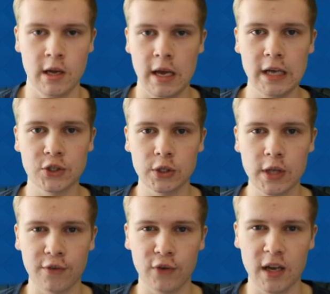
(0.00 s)
Extra
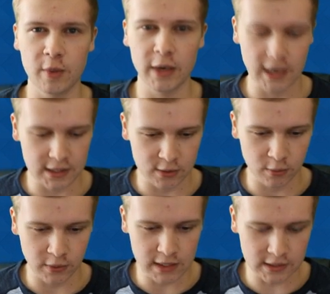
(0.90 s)
luck for him, I guess.
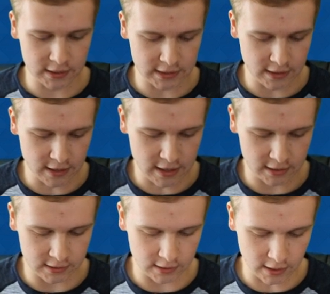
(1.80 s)
He's gonna say
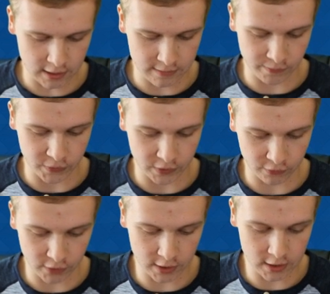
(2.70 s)
thanks um,
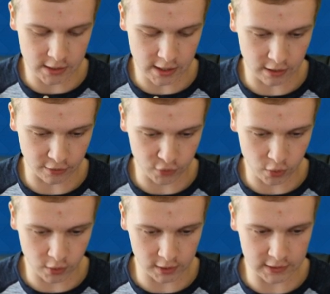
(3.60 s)
for the good luck, of
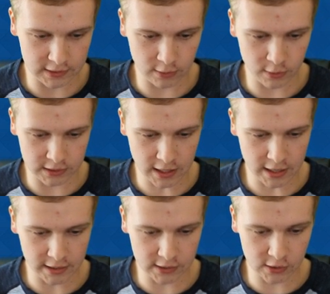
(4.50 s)
course. Let's see what he's
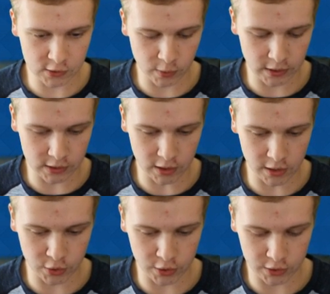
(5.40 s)
got. He's gonna split his
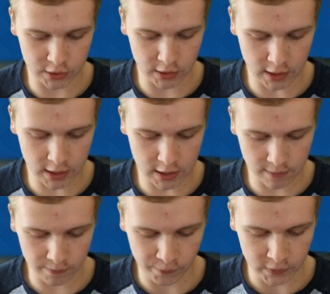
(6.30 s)
archers.
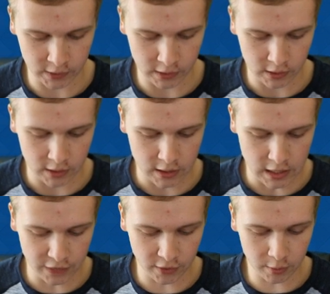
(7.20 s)
Um,
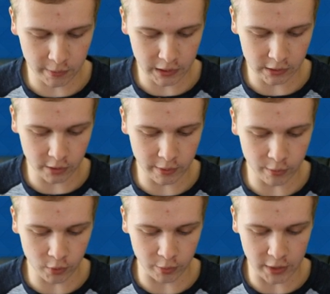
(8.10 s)
I think I'm going to be a little
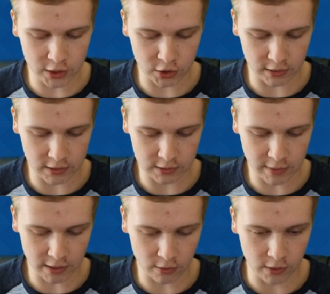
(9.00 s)
bit more patient this
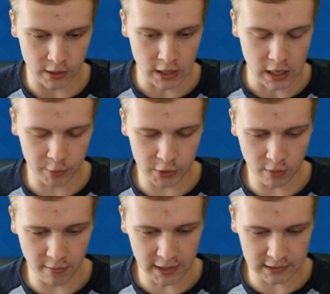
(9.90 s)
battle. I'm going to
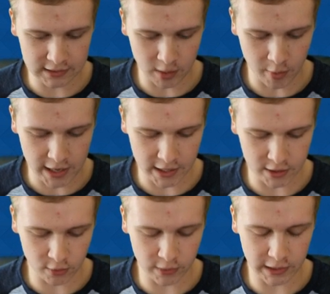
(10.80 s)
go minions in the back. I
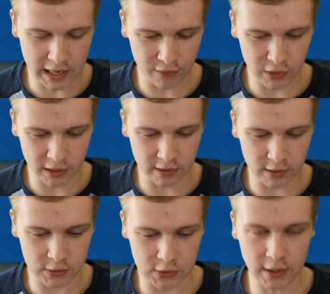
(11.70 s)
don't really have the
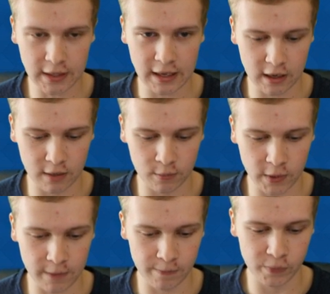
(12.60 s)
ideal starting hand,
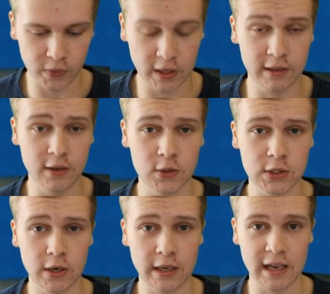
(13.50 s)
but the ideal
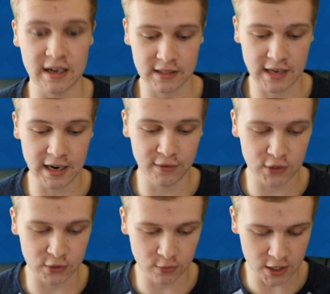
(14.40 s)
starting hand is kind of
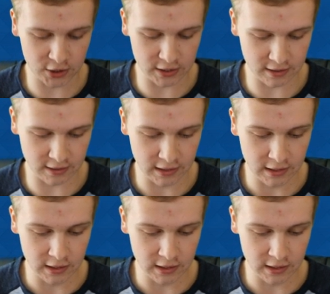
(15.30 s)
just rushing it.